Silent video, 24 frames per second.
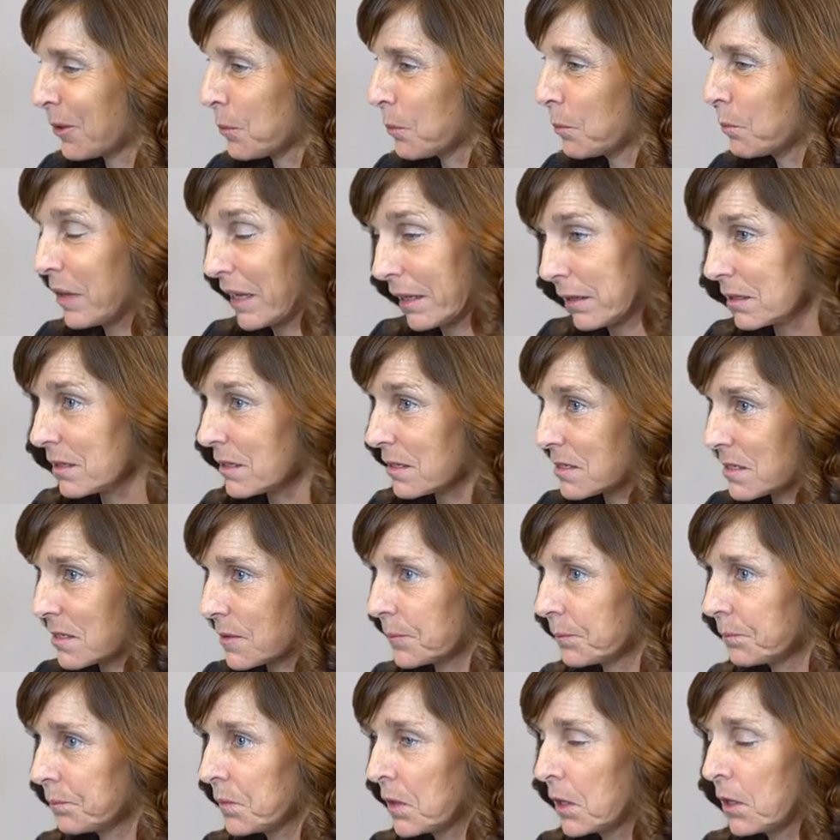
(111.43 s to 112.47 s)

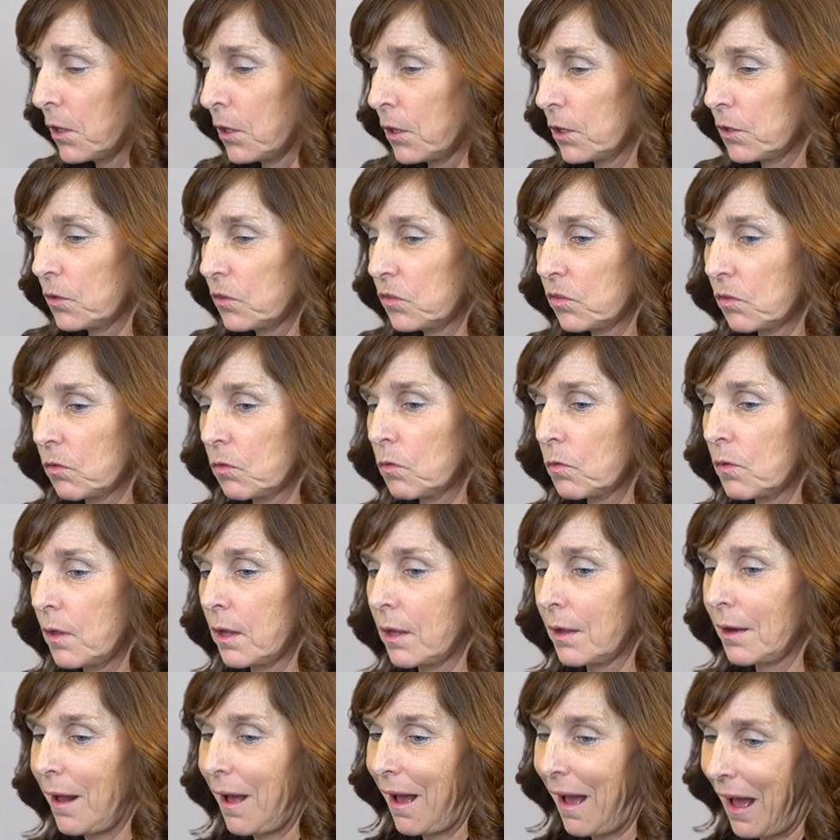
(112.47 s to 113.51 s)
mechanism so
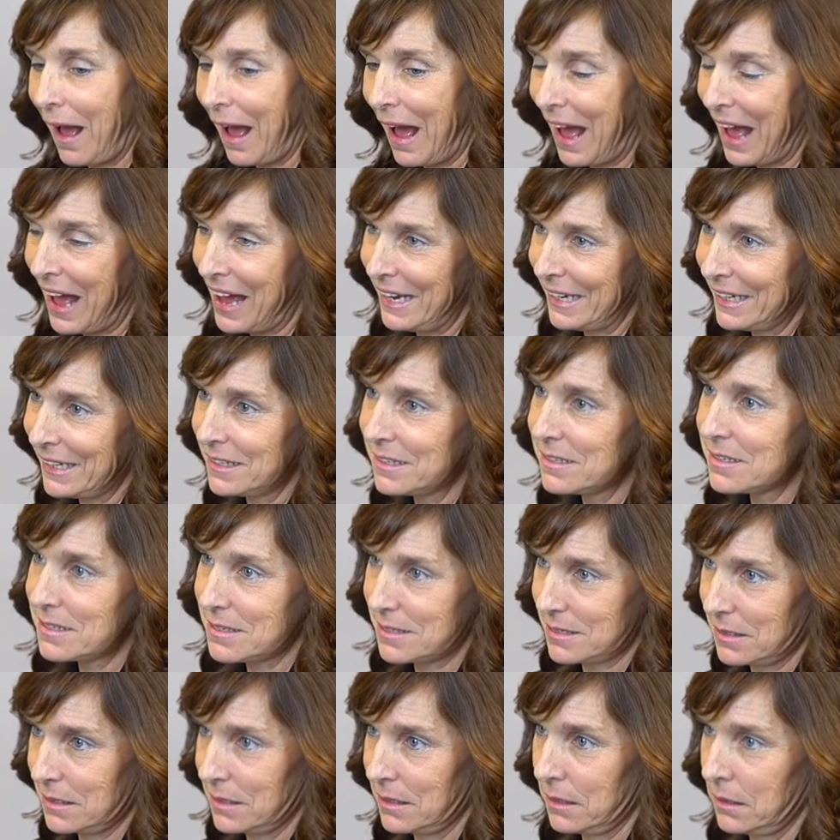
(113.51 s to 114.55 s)
that I can
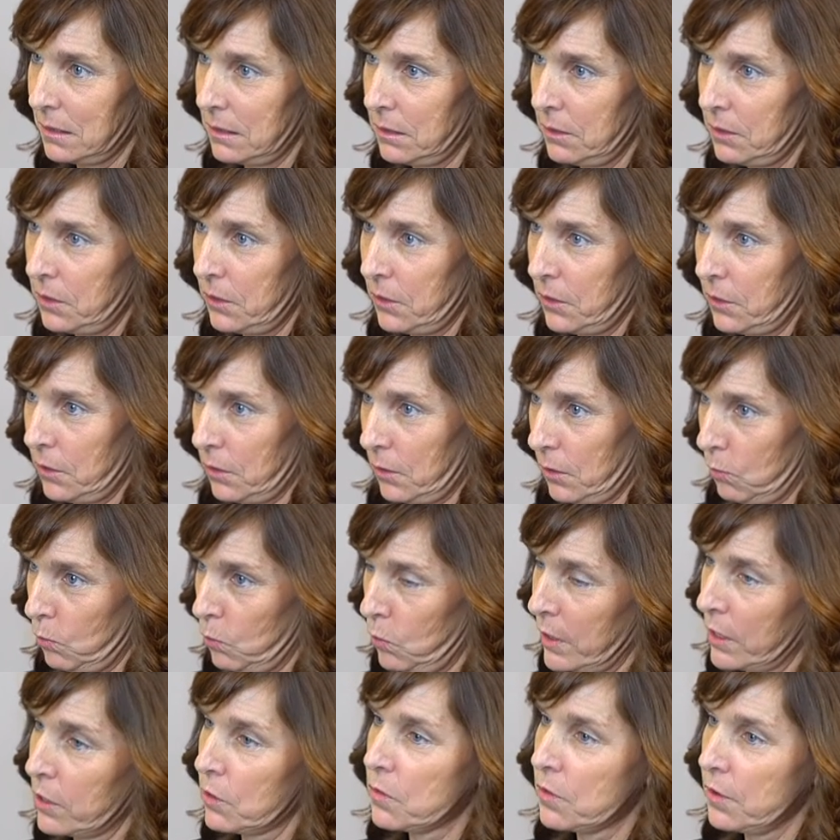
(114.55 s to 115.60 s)
see
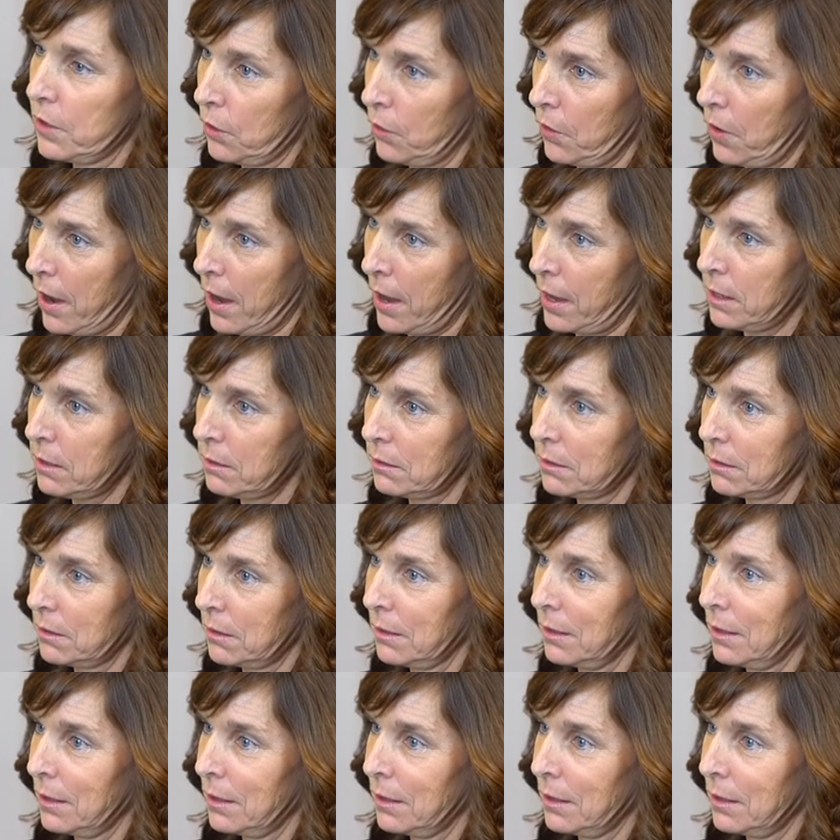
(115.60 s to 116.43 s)
where they're at